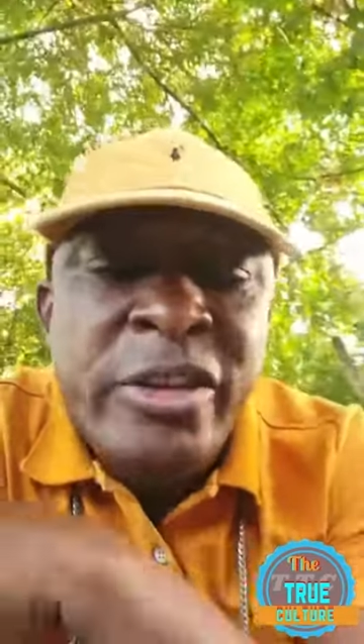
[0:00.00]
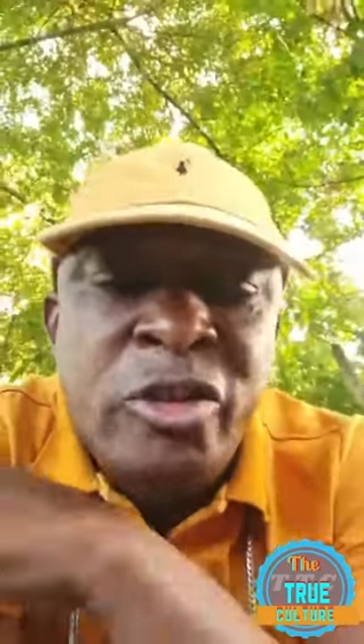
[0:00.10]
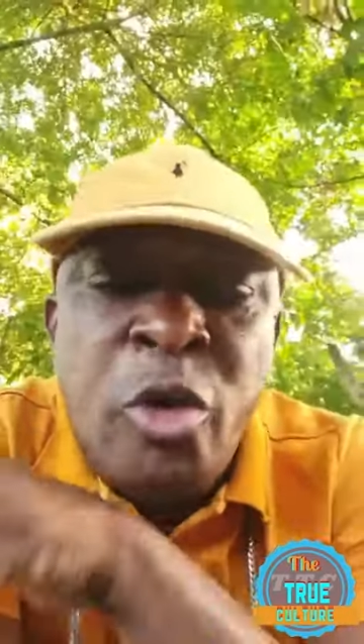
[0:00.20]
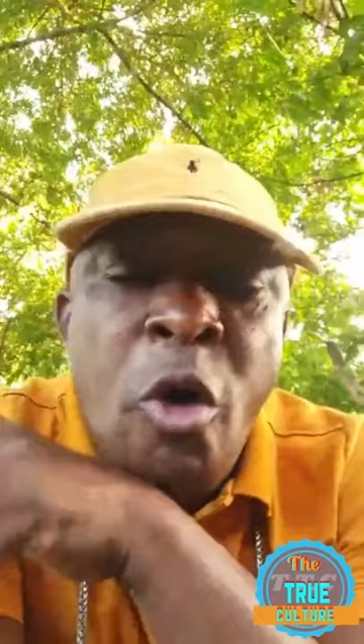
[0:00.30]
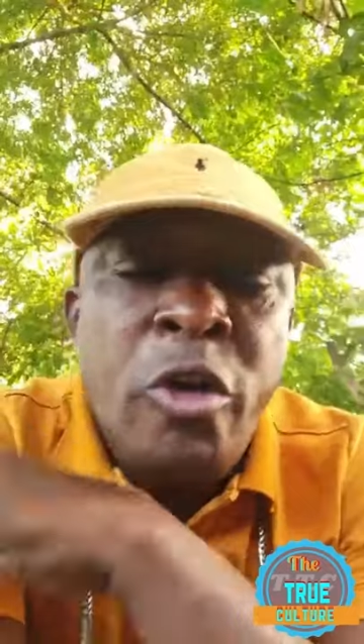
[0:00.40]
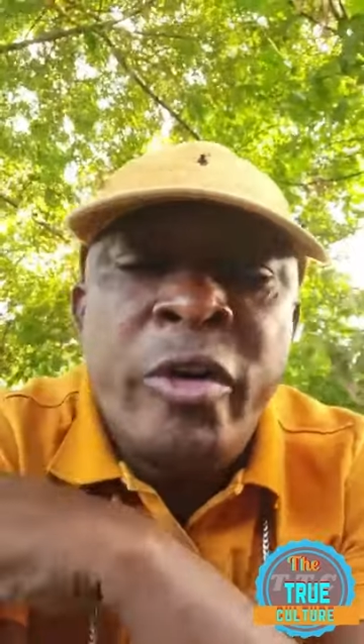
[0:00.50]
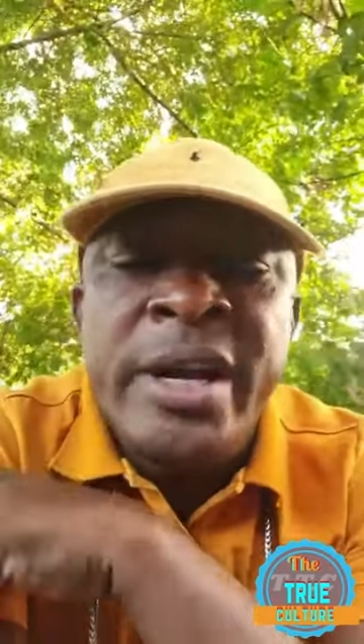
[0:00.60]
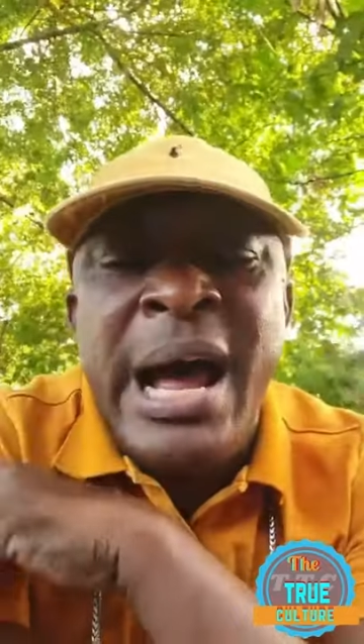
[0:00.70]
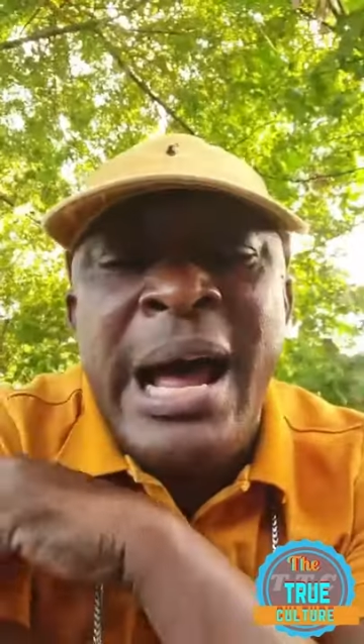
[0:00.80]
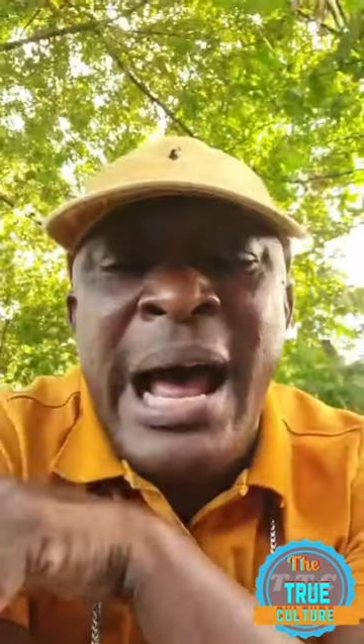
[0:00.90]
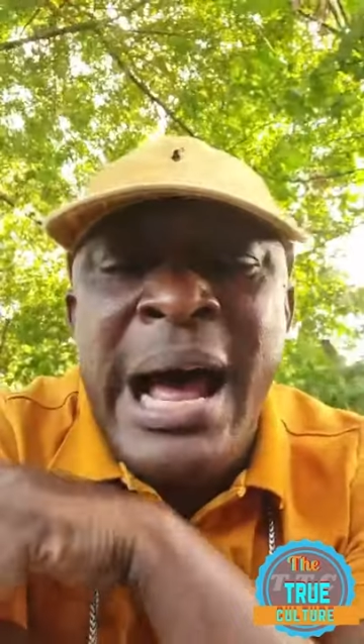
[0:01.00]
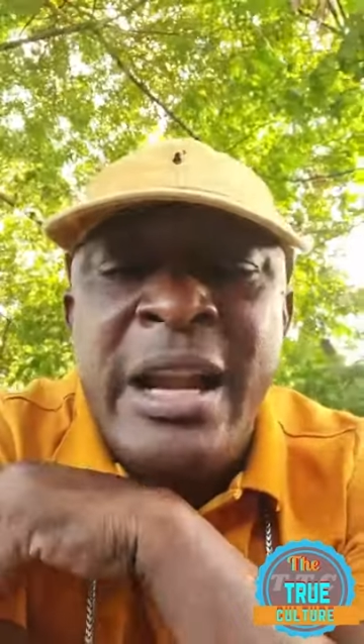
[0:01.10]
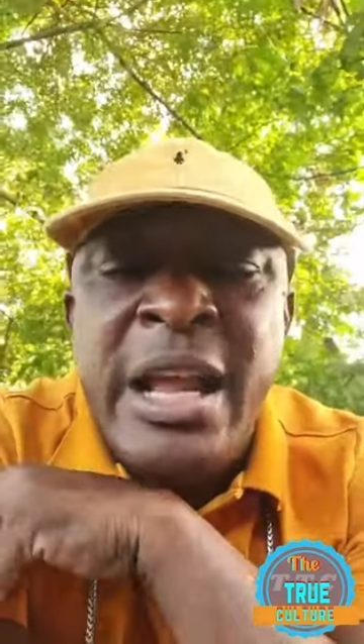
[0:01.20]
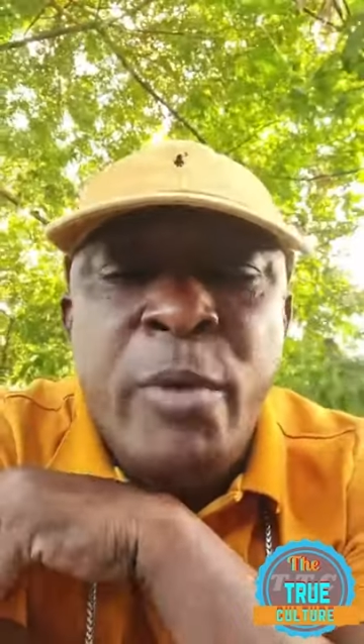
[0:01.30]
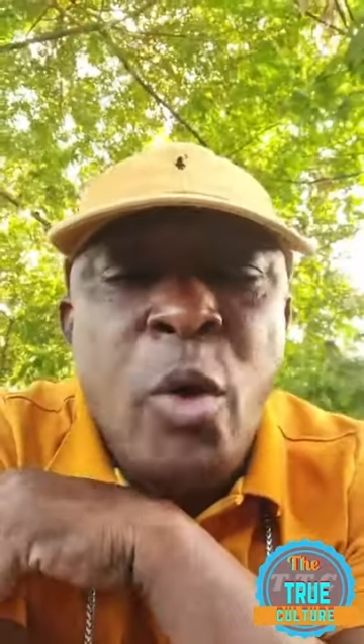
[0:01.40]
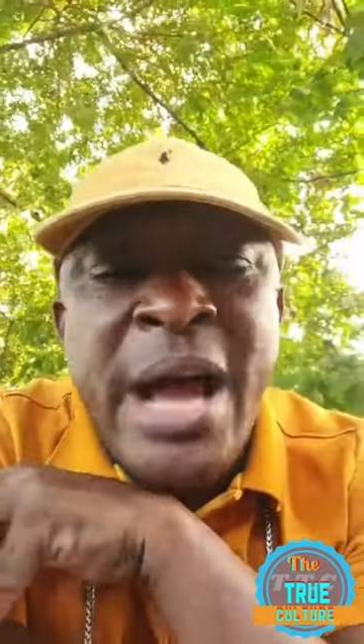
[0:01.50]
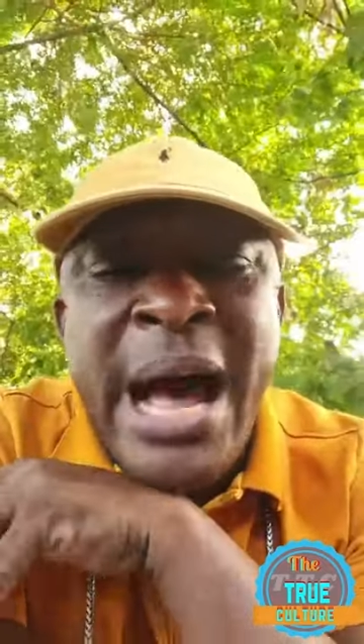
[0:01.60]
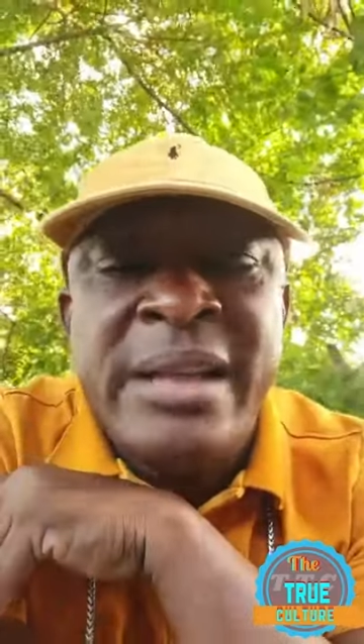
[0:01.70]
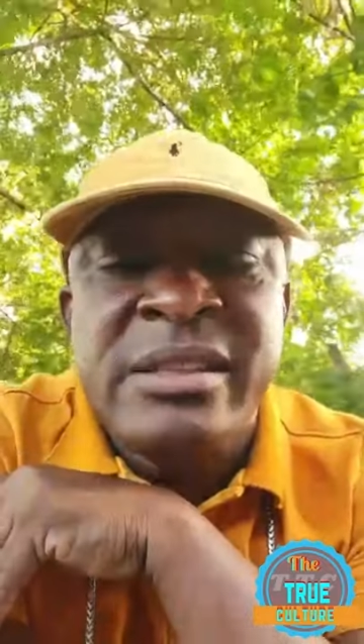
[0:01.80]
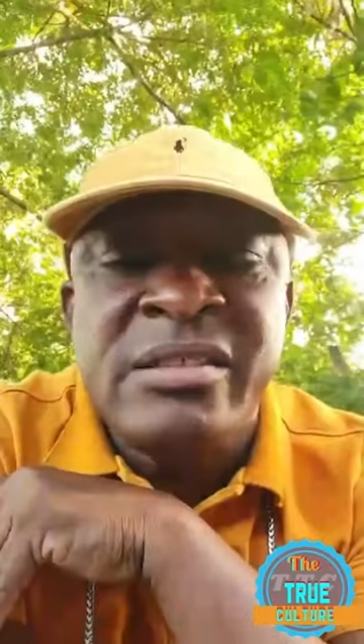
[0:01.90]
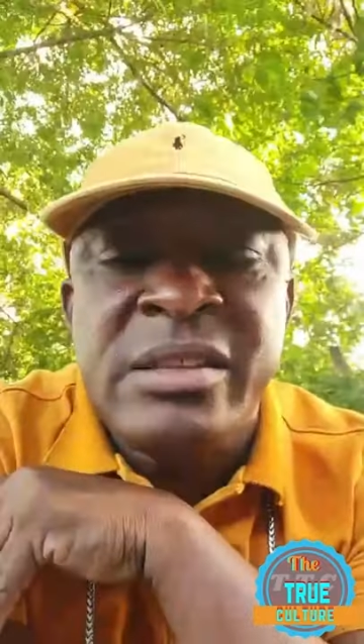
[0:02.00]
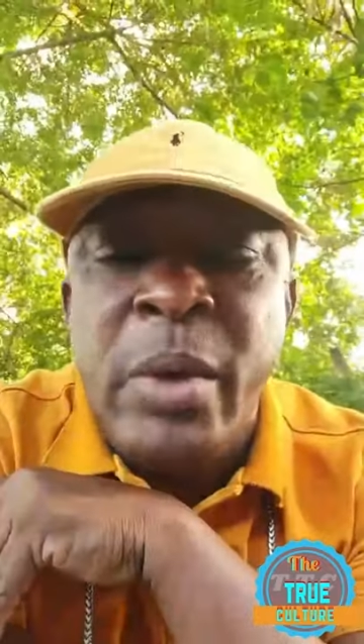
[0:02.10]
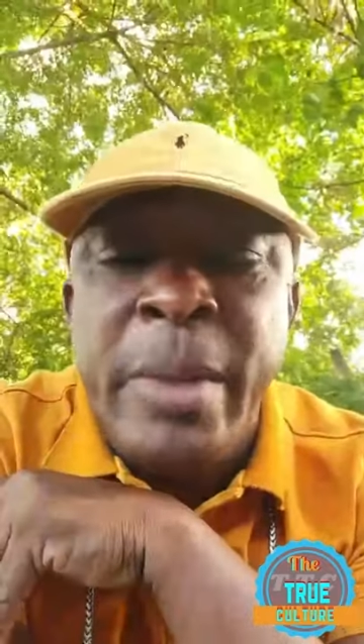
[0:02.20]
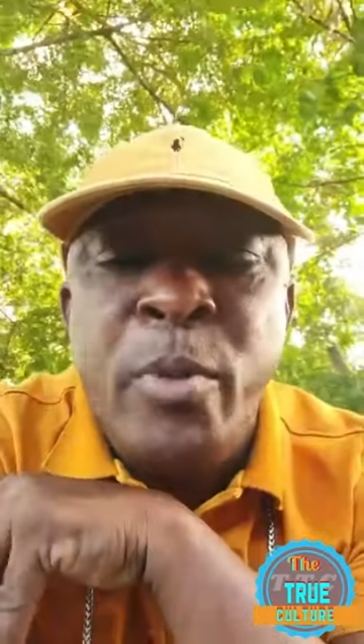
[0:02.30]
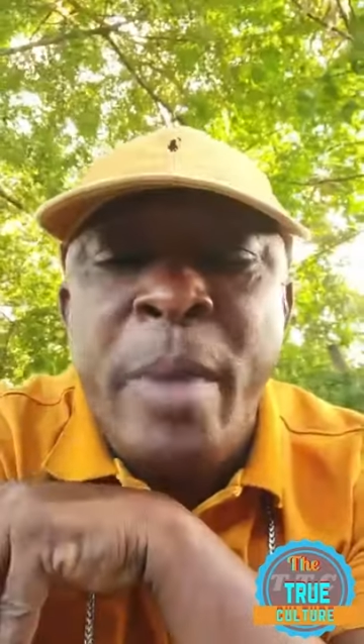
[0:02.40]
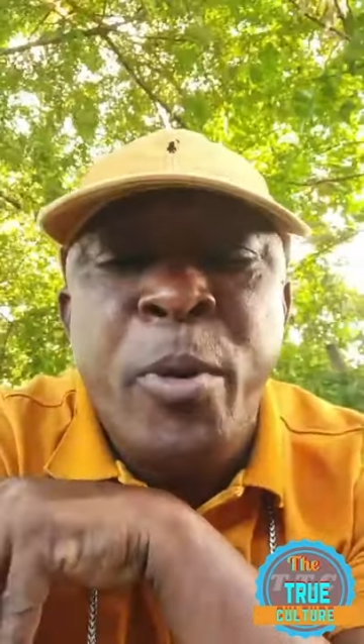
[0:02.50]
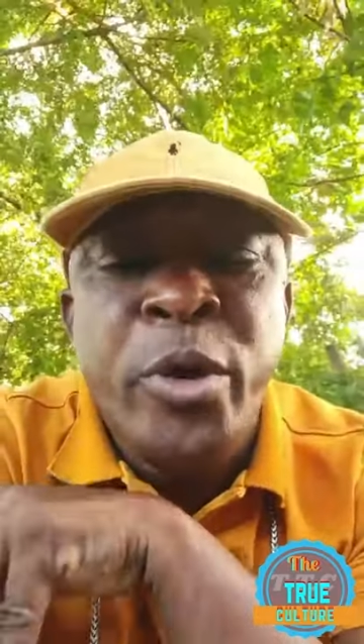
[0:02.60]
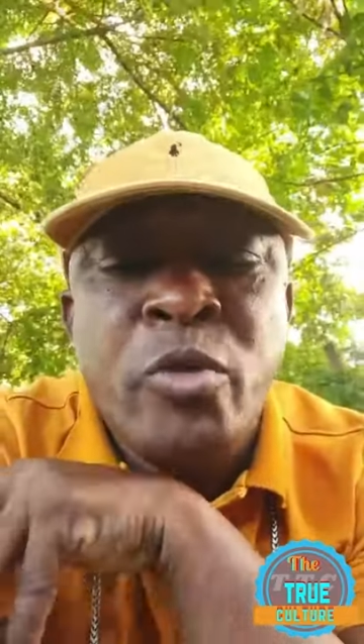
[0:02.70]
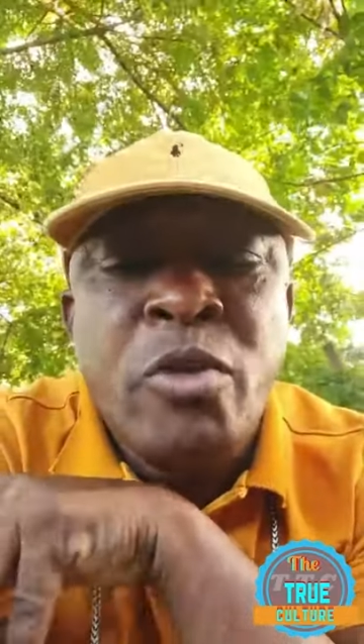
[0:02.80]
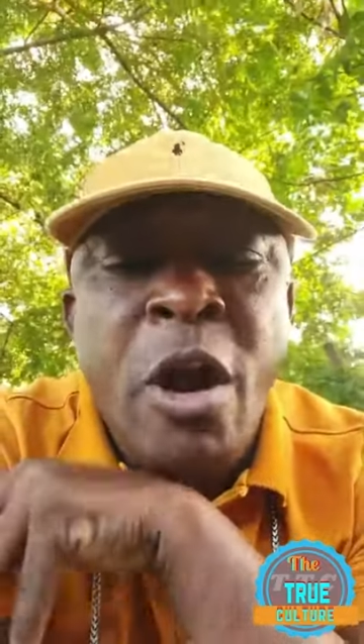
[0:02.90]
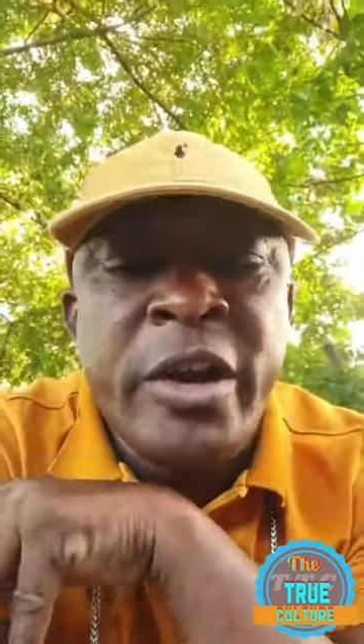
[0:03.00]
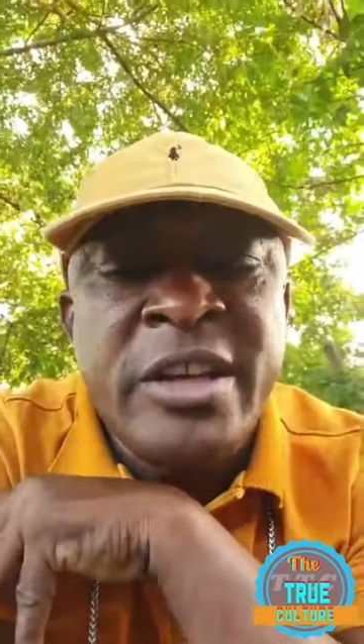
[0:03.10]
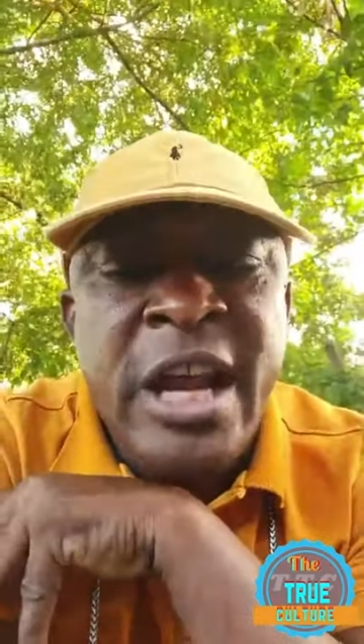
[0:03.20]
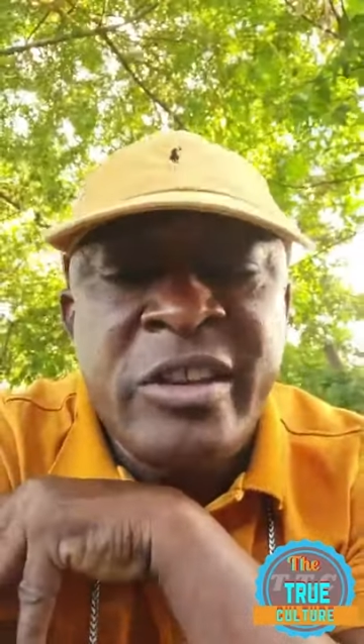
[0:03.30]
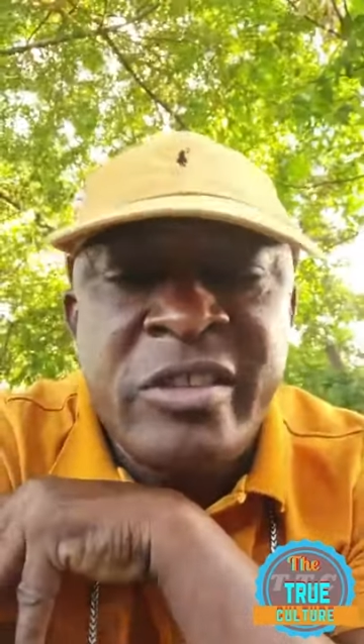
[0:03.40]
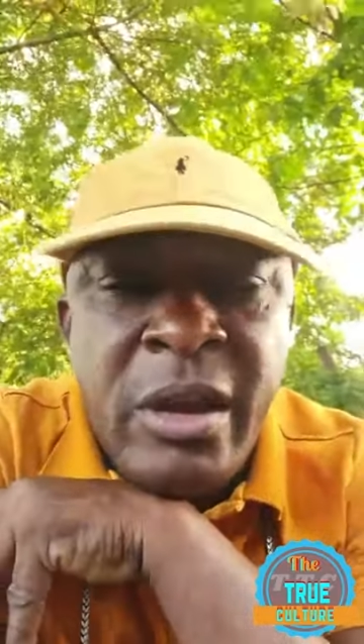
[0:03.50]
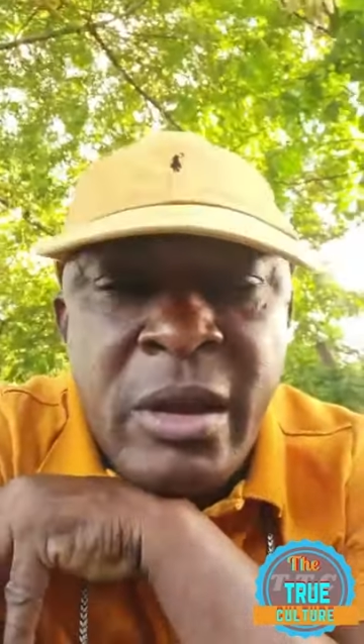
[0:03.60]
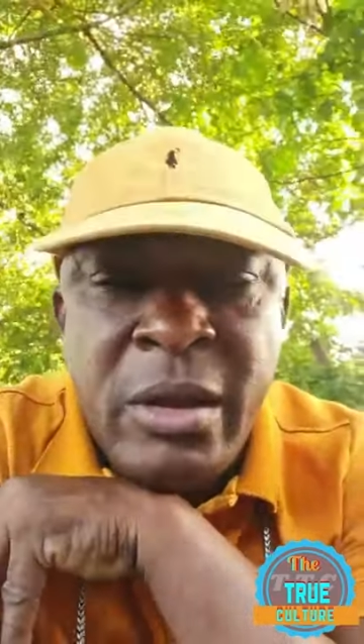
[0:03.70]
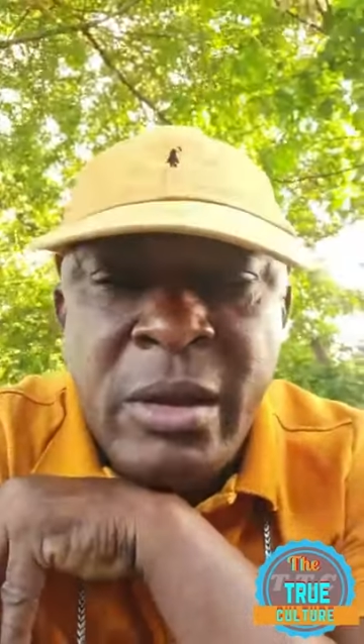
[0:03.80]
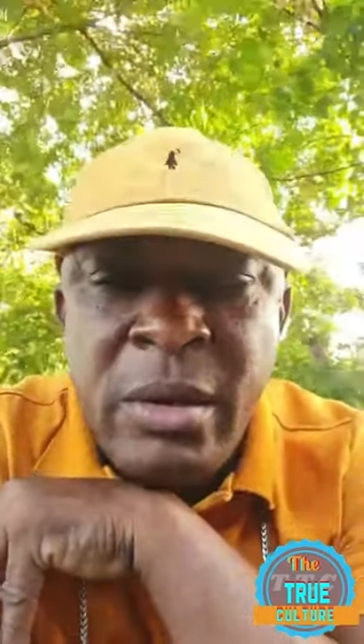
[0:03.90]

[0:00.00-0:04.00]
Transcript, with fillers: Juke Reed and all them good artists they we put the work in the thing.